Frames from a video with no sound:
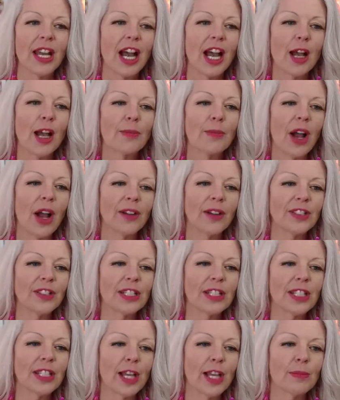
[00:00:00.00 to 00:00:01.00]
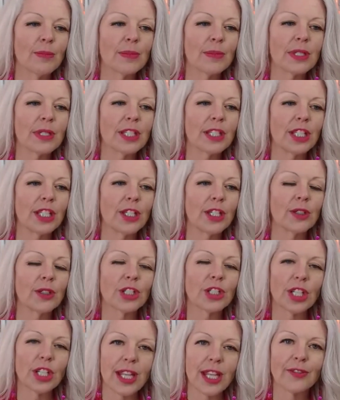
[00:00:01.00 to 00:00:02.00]
Oftentimes, you
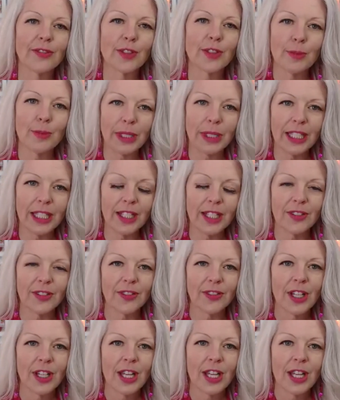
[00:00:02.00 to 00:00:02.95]
just have to believe.